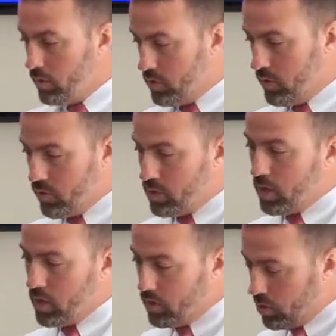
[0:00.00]
There's different
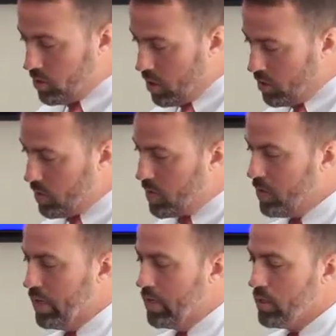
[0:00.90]
studies that show that
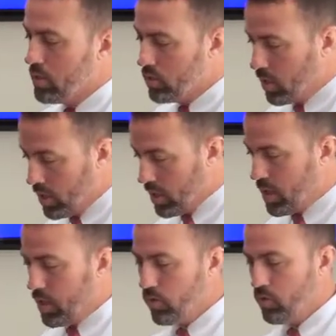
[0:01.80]

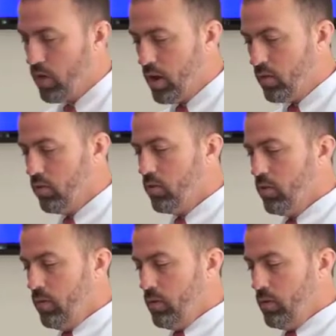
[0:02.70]
strengthening exercises,